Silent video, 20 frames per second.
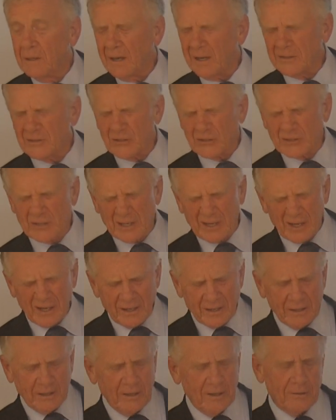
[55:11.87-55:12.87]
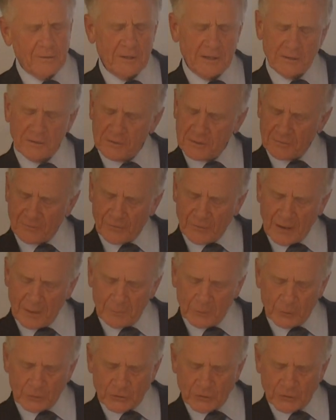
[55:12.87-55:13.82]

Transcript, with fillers: I just can't, the family